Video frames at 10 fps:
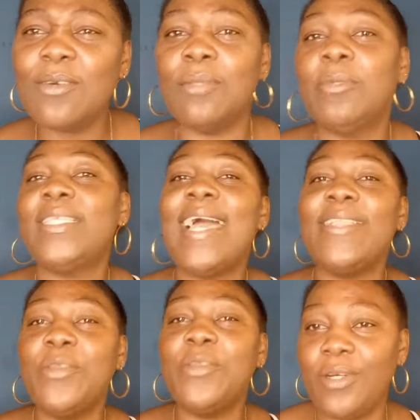But I
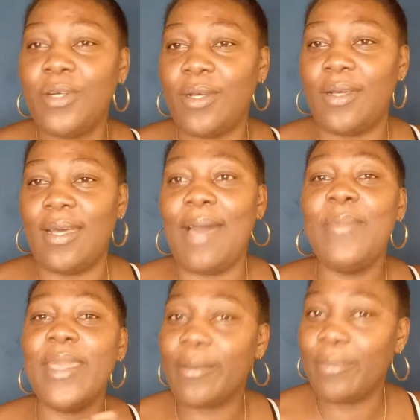know I
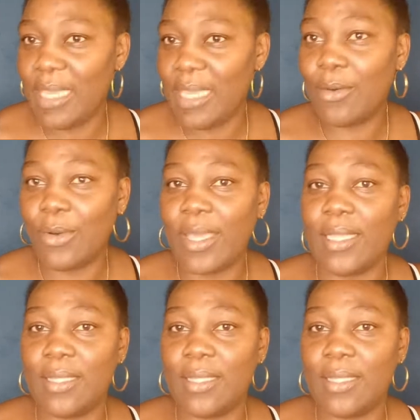made me cook it.